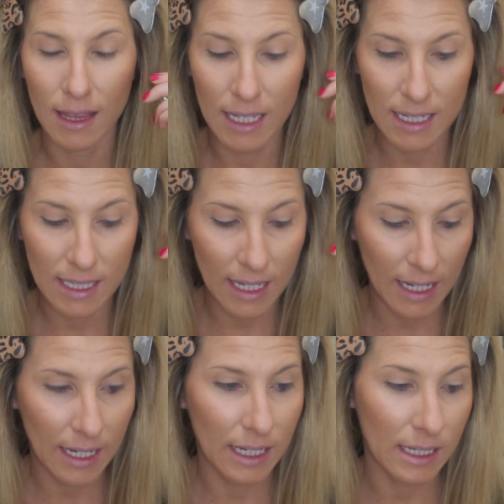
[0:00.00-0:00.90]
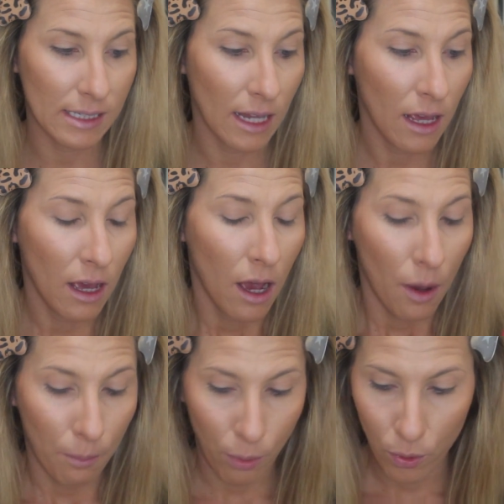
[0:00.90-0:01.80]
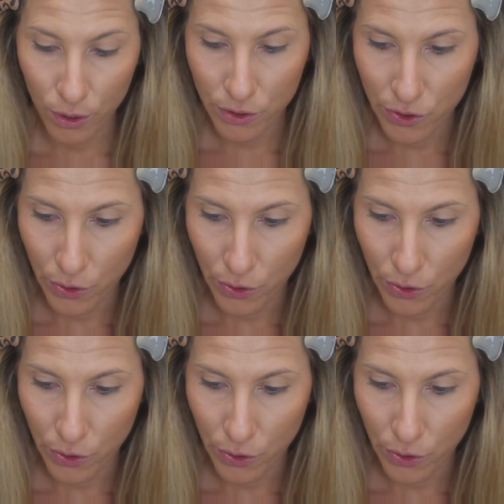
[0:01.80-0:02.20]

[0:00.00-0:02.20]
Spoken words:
This is Born